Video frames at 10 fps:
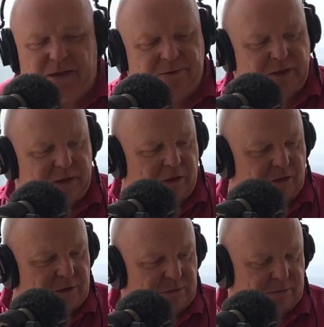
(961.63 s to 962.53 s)
love this song.
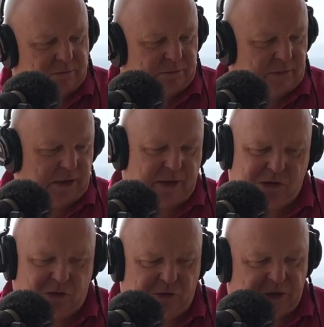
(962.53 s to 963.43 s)
It's
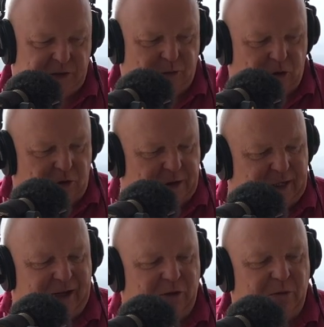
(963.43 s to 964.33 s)
called Small
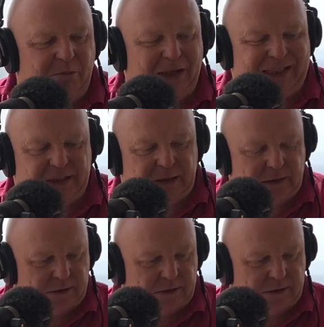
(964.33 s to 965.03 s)
Town Bliss.